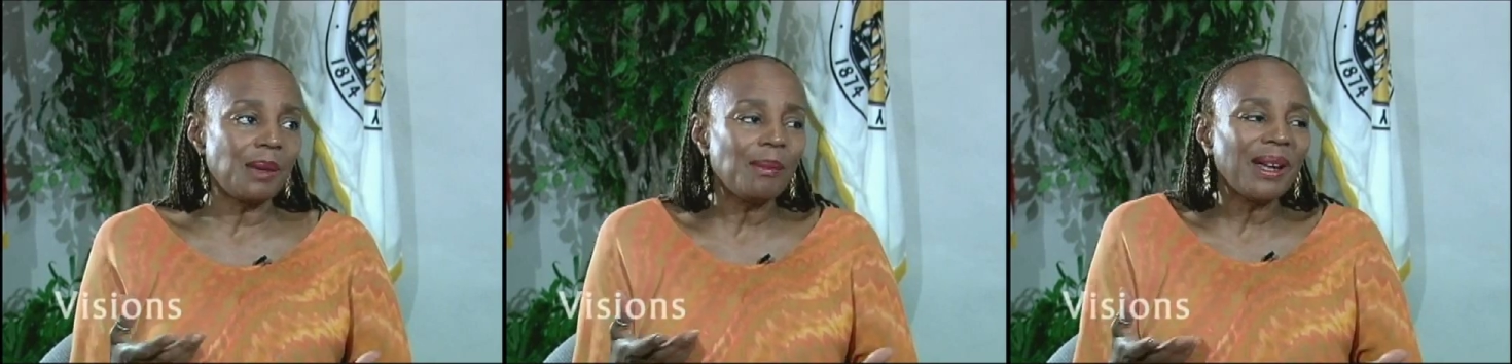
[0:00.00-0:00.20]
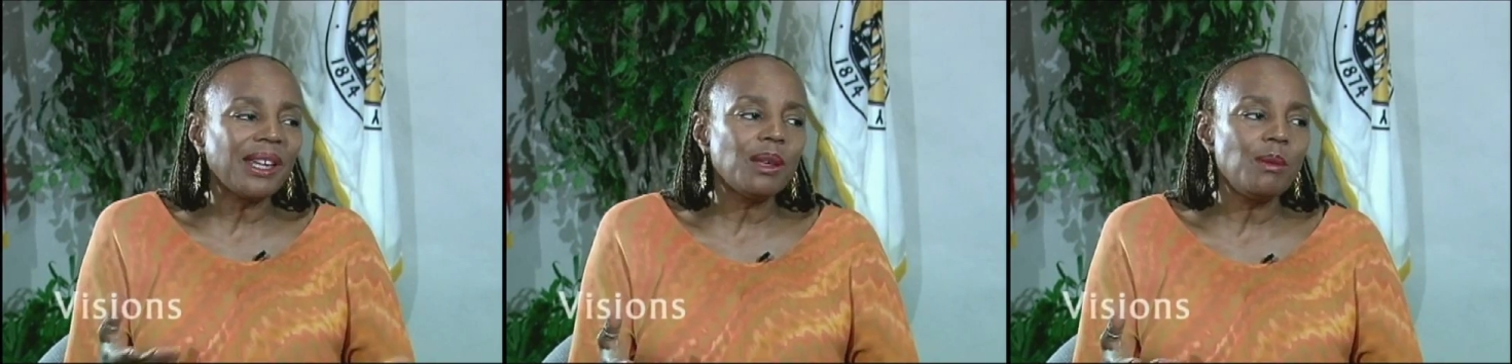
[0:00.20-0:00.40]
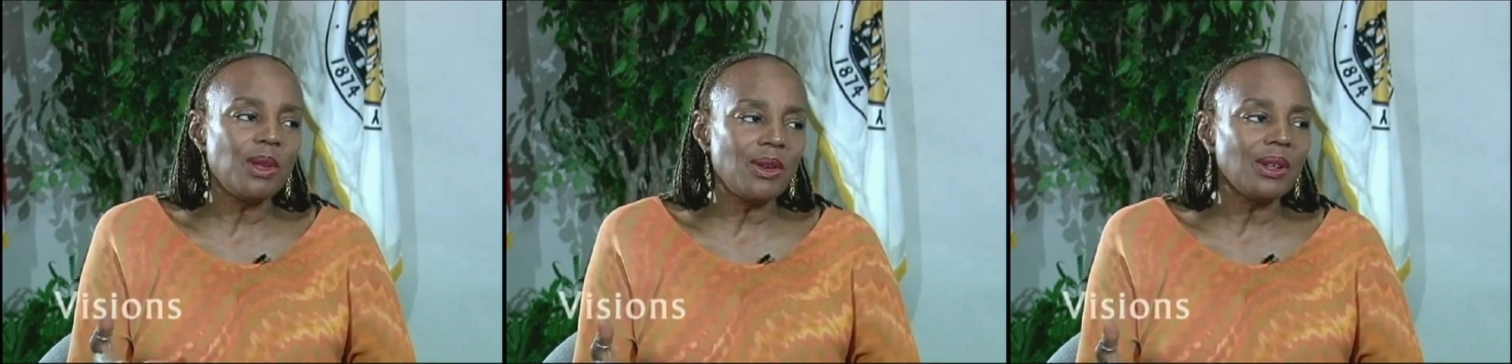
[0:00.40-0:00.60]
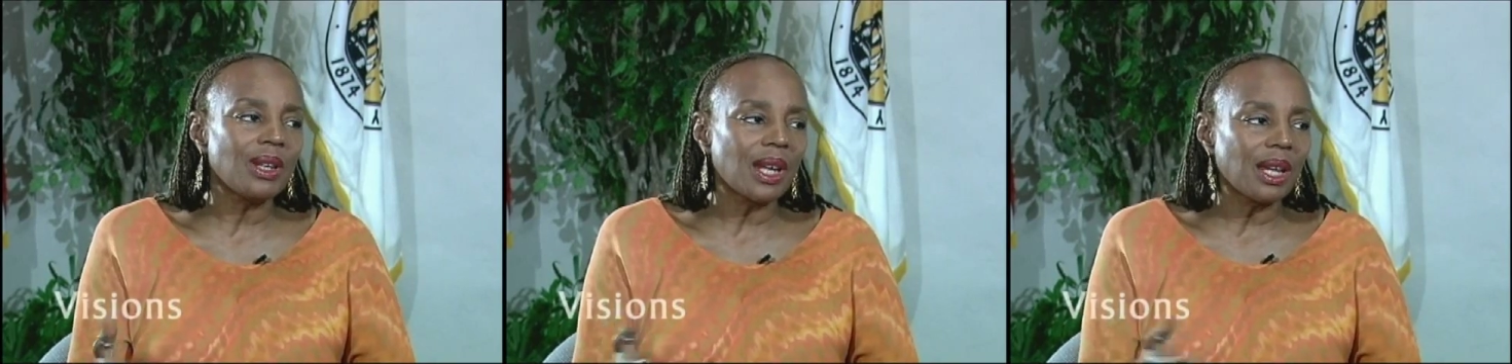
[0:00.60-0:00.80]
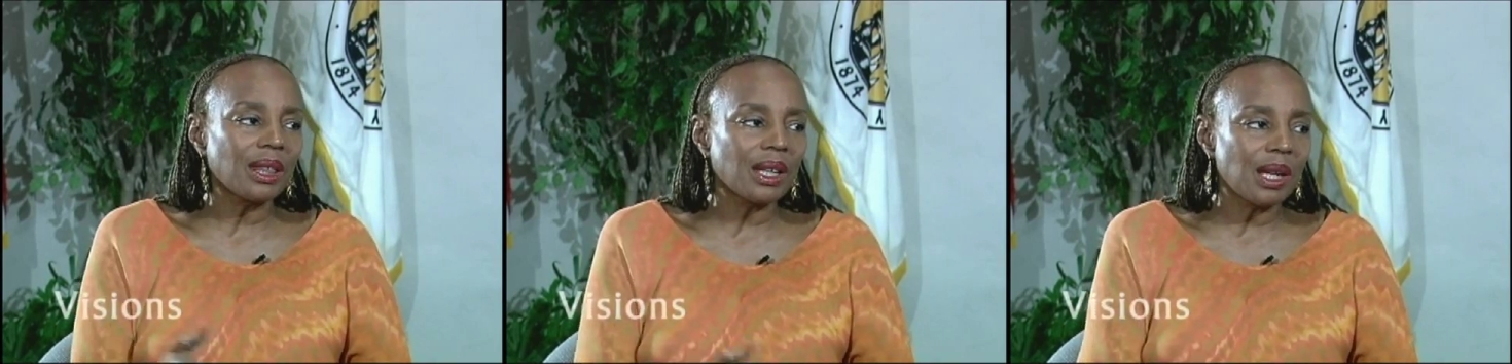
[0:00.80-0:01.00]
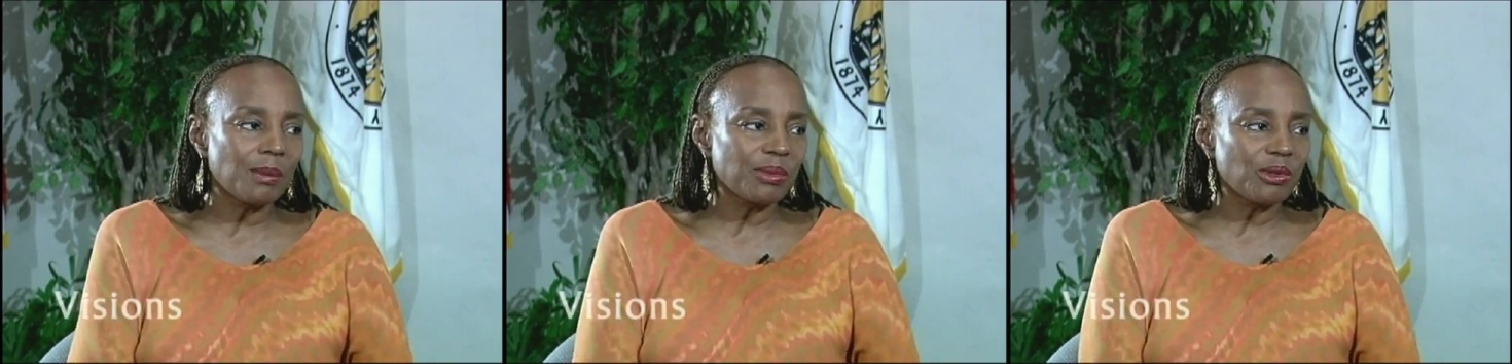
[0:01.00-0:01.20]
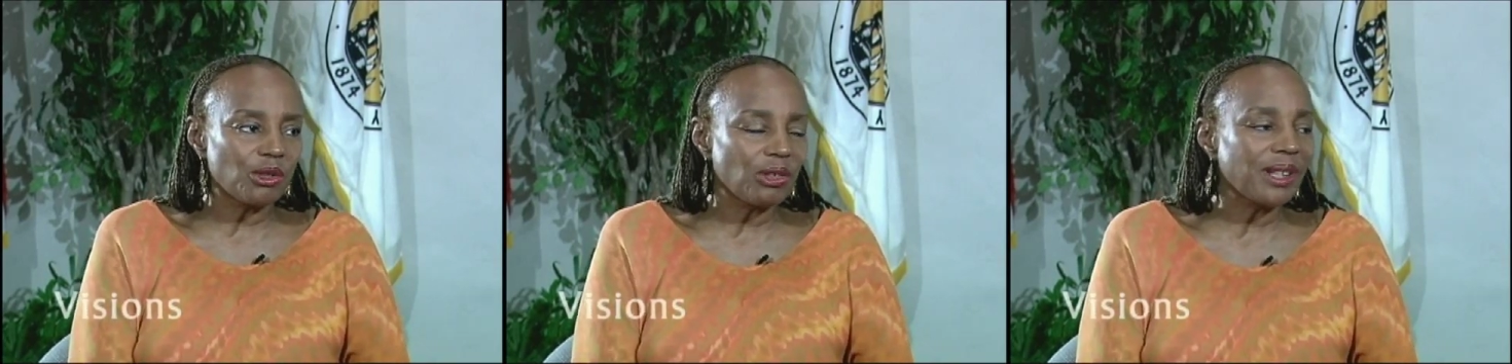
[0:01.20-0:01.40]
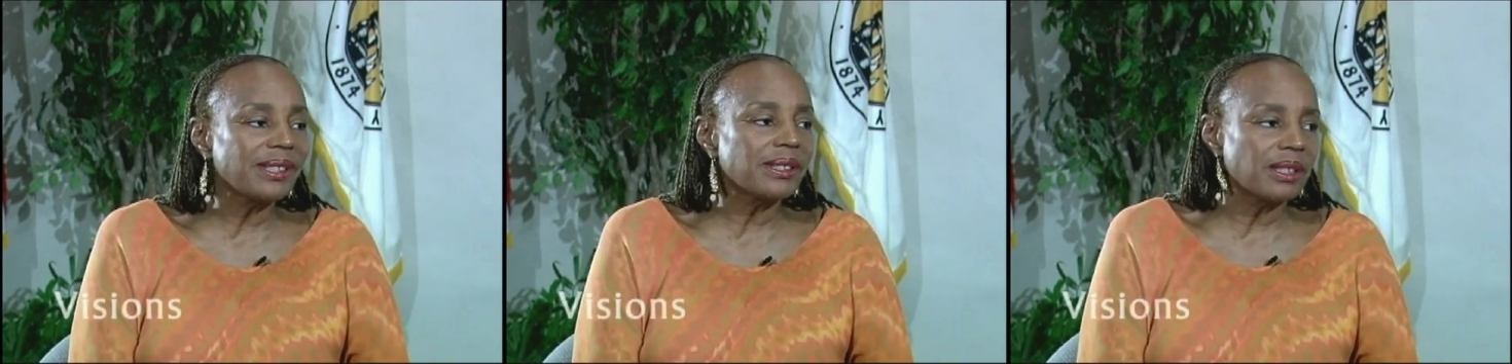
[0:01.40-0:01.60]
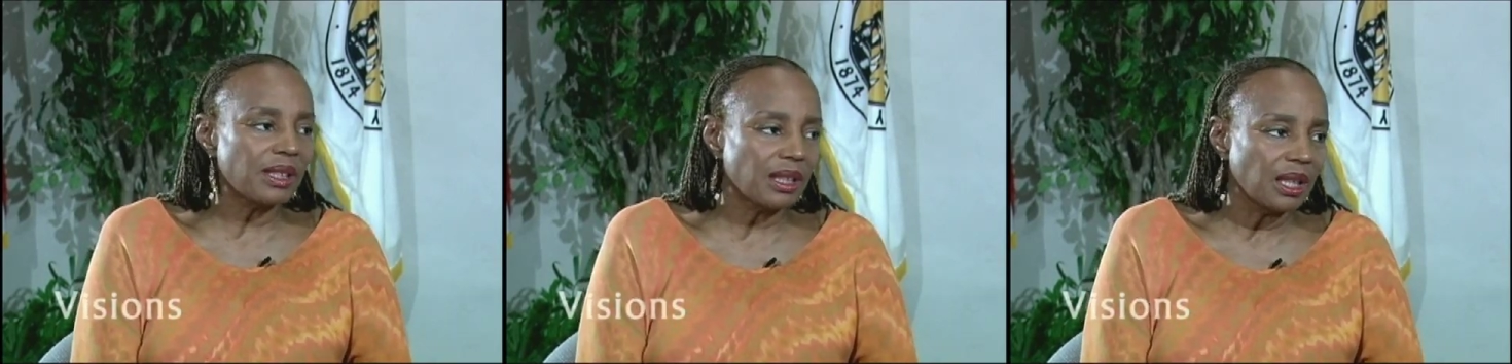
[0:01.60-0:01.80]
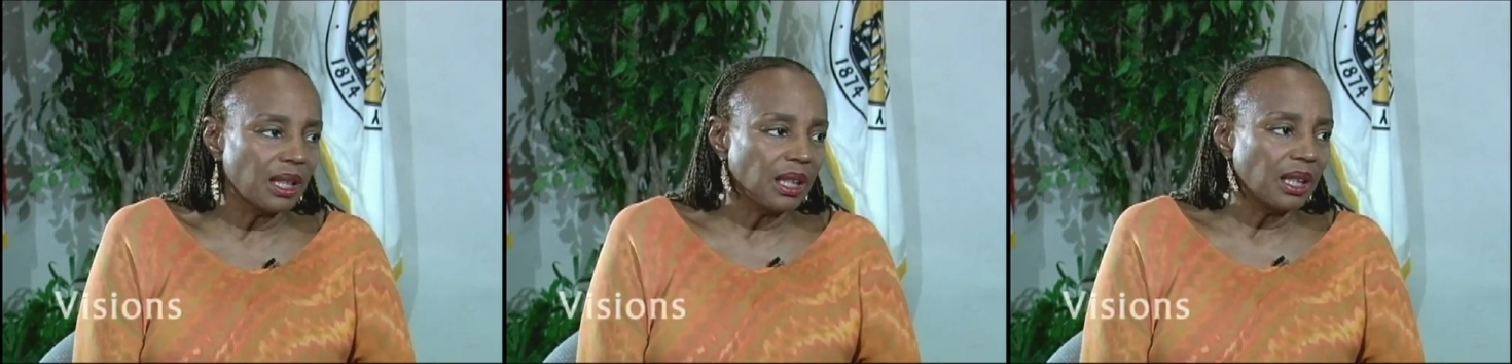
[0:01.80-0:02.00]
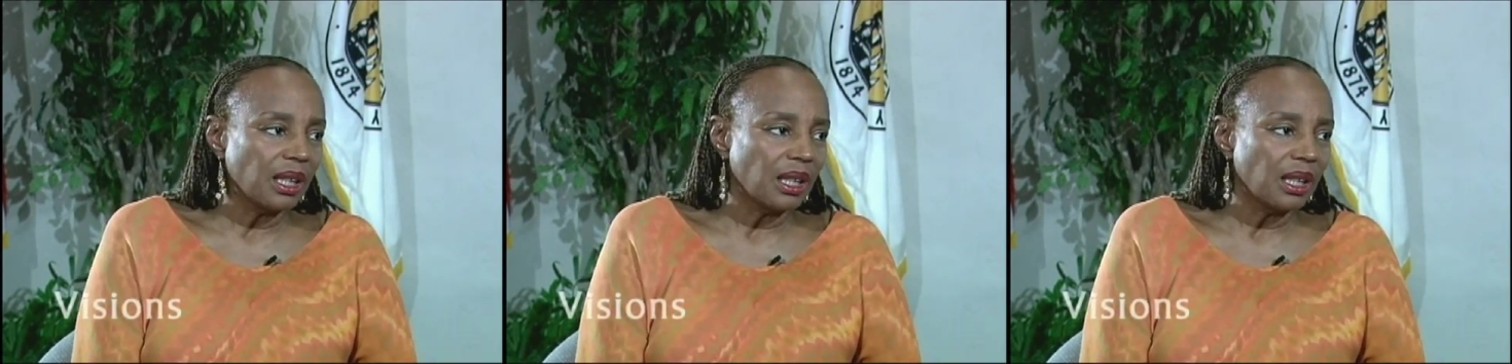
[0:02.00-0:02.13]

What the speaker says: and my community. I think I'm trusted